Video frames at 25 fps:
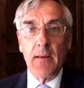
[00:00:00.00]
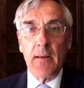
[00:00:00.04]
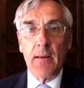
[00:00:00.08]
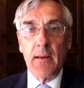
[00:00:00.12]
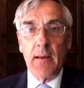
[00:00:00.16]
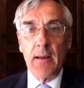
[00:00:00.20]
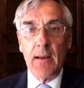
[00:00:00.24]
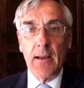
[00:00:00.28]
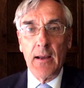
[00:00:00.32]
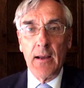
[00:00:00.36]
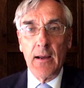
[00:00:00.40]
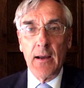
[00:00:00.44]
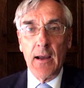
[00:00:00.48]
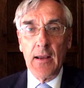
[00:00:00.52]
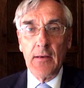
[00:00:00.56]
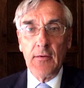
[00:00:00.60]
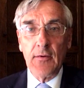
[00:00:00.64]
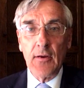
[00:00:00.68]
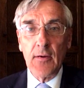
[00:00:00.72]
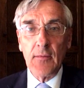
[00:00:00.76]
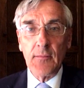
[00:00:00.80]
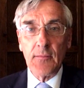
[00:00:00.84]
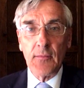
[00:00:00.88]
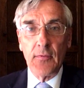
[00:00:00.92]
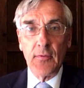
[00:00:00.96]
Uh, I
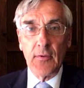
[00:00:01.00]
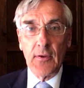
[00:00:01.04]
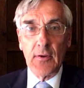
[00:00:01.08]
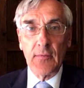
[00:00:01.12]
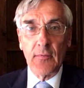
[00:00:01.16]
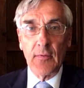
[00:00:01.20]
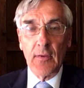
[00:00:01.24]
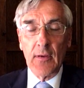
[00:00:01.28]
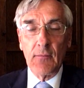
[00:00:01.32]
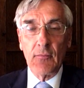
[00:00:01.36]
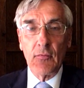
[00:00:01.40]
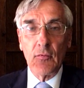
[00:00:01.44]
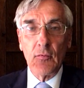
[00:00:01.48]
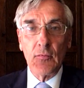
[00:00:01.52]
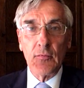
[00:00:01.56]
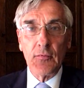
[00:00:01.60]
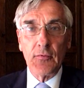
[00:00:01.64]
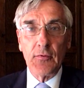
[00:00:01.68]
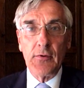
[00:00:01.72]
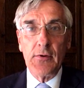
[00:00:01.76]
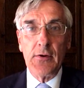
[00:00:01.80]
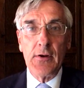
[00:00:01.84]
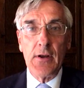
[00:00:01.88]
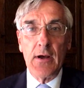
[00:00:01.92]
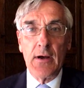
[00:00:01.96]
don't think they thought
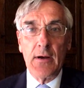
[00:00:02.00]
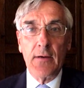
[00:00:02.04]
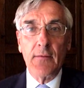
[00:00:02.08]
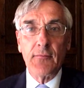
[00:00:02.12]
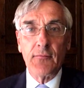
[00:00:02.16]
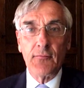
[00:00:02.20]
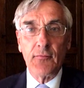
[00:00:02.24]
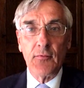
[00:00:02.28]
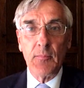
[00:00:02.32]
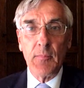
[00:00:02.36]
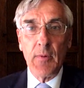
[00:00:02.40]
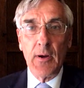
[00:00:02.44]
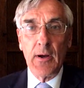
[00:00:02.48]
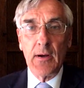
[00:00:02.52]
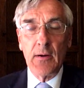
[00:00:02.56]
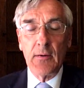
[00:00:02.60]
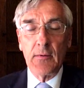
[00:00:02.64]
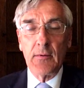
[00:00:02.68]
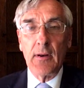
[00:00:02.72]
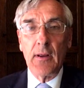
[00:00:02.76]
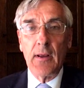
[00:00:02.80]
enough about